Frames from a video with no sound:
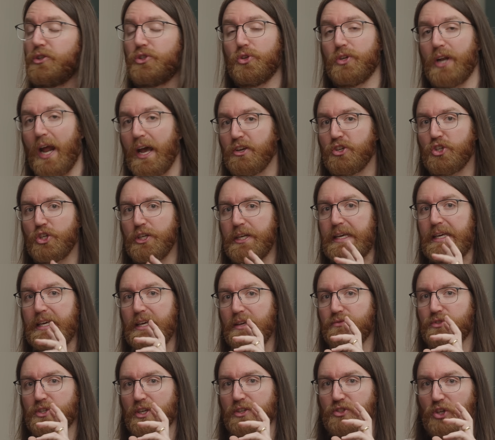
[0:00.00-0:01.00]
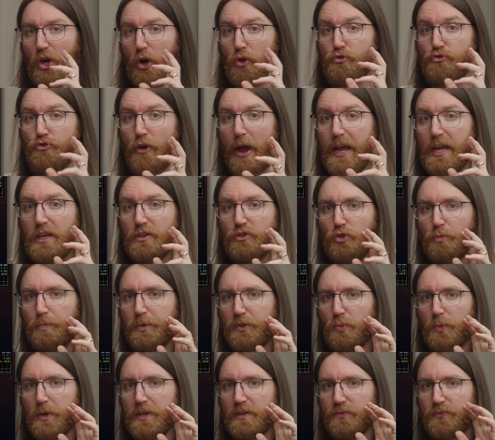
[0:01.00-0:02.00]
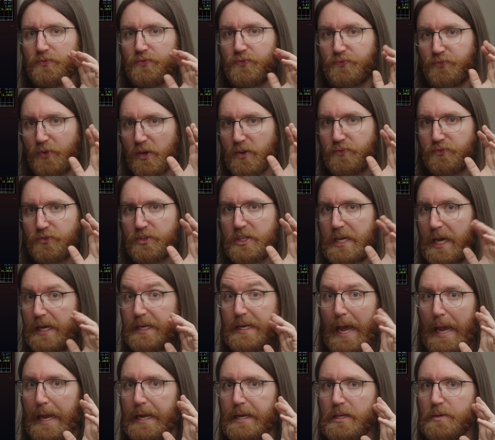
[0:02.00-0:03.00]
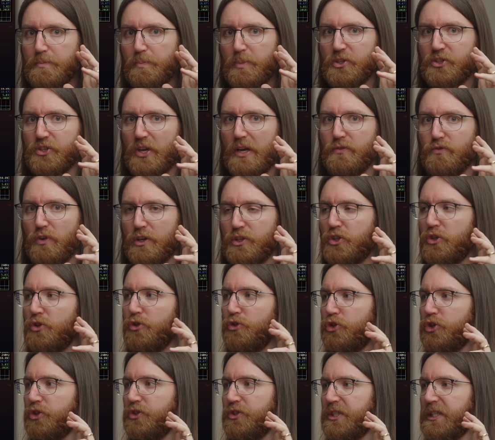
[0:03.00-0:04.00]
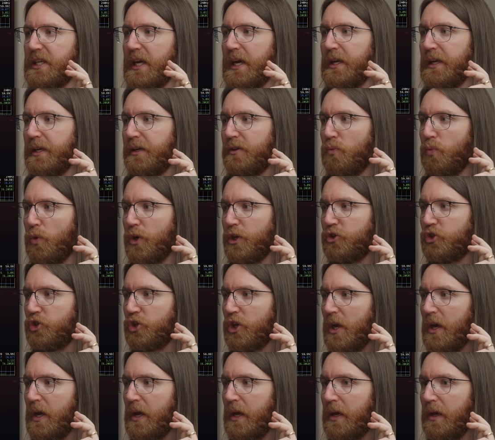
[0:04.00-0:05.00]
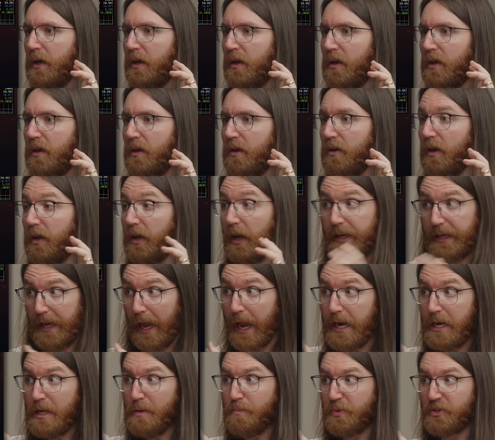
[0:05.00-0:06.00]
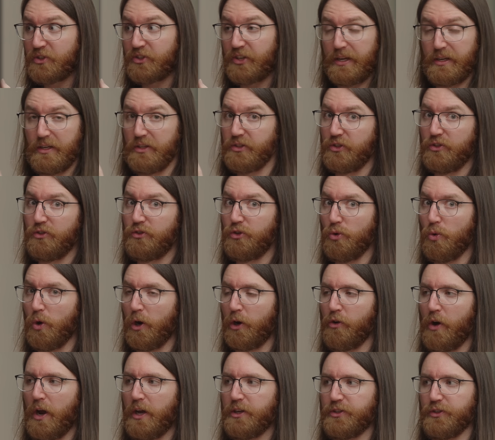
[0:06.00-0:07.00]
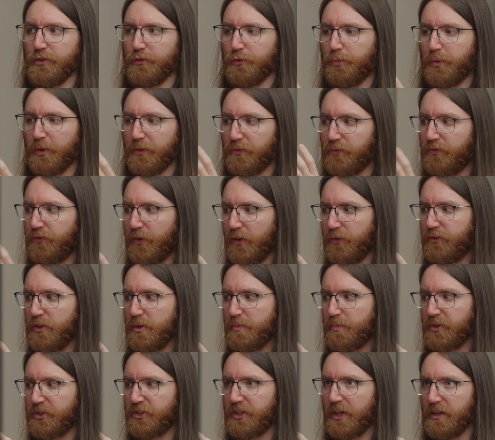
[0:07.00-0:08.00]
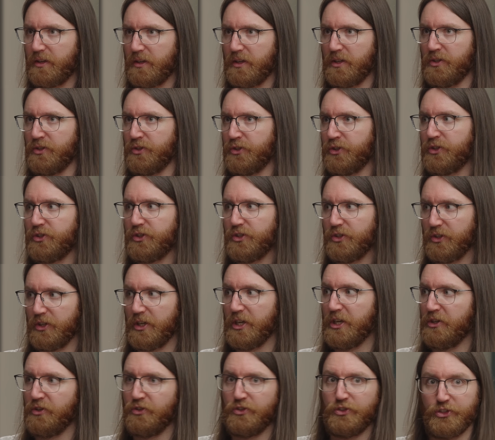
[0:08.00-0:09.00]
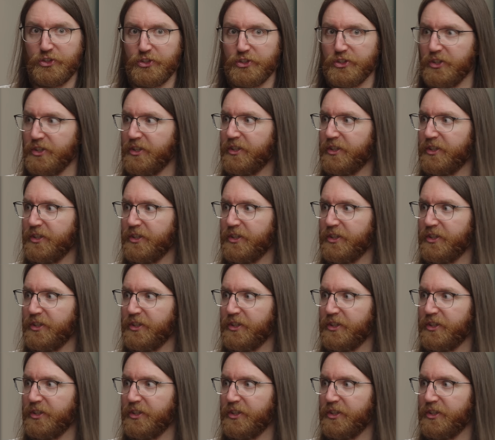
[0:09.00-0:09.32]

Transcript: So it actually gives us a range between 50 and 80% resolution scaling, which like 80% isn't too aggressive, but 50% is, is.